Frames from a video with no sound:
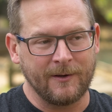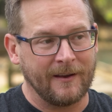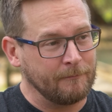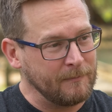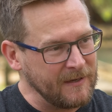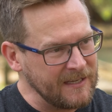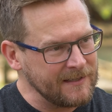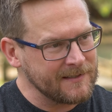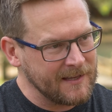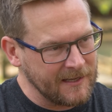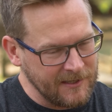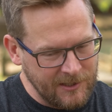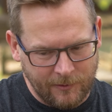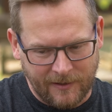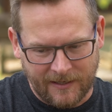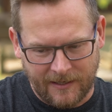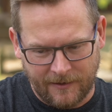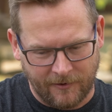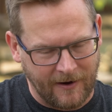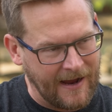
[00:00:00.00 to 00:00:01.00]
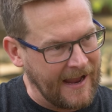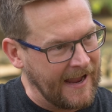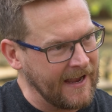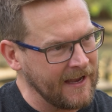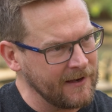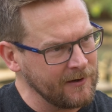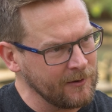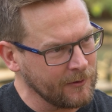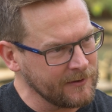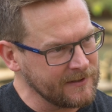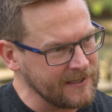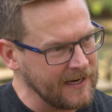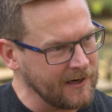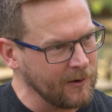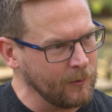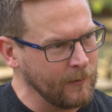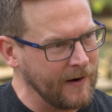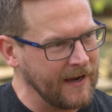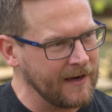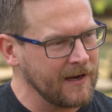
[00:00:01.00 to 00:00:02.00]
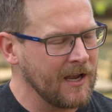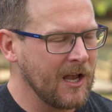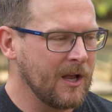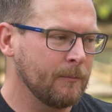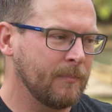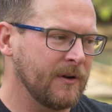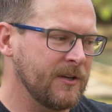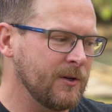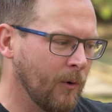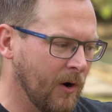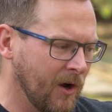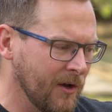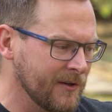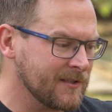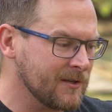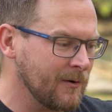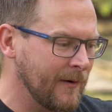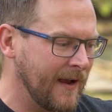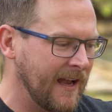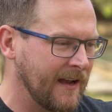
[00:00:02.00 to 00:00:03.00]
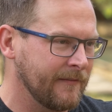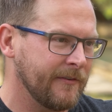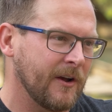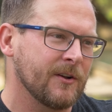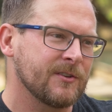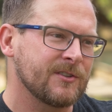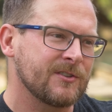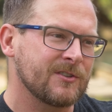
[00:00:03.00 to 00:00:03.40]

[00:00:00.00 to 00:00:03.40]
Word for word: You have beats that you can either add or take away, but you also have a